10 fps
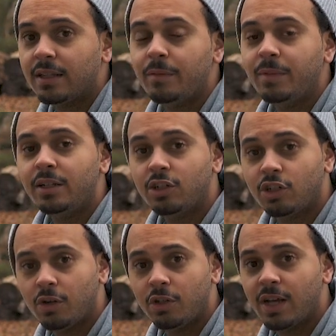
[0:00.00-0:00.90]
let me
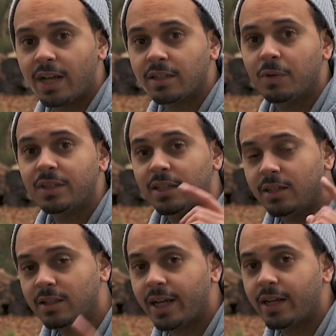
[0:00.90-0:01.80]
show you guys what they
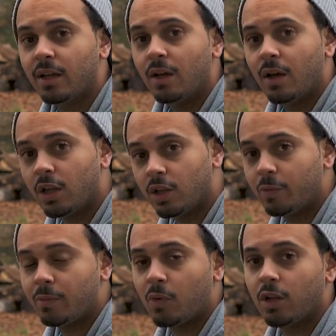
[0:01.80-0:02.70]
look like a
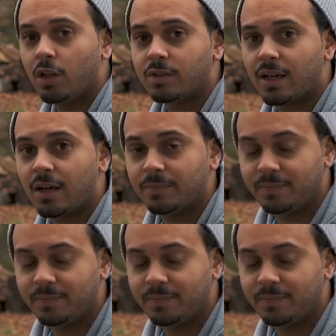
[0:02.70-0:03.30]
little bit more close up.